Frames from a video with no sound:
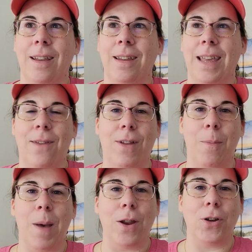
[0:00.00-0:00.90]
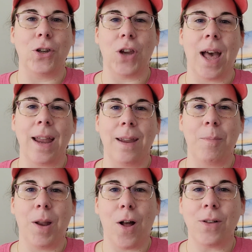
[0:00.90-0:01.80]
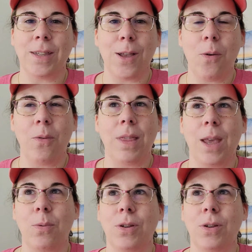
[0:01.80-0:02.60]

give it a better shot, but also there were